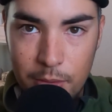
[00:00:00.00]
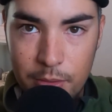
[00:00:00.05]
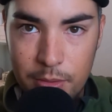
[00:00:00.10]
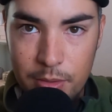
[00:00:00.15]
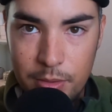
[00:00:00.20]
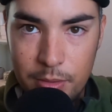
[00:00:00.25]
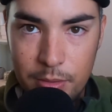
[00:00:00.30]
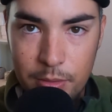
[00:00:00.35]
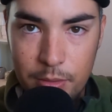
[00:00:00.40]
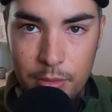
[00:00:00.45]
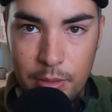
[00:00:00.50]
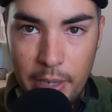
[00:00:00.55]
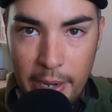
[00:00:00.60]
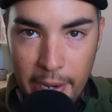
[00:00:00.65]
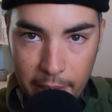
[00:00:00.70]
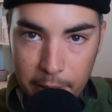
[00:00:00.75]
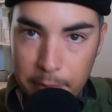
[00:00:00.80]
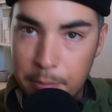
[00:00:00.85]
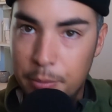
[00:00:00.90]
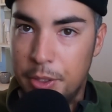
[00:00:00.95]
to
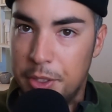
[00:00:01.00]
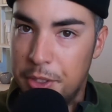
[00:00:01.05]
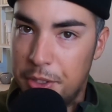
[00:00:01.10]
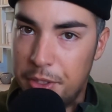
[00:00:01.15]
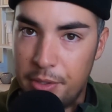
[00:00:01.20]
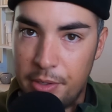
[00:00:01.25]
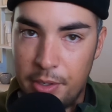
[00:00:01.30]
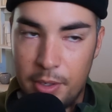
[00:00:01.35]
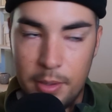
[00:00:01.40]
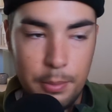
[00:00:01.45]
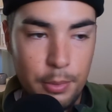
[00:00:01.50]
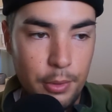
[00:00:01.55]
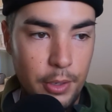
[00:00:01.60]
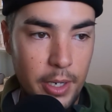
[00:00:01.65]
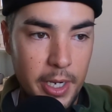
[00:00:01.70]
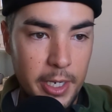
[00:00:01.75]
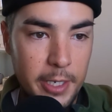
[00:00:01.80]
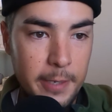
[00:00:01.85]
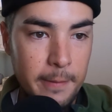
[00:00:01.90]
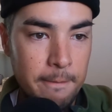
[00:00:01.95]
ambush their
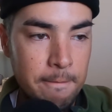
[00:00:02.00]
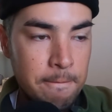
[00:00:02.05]
prey.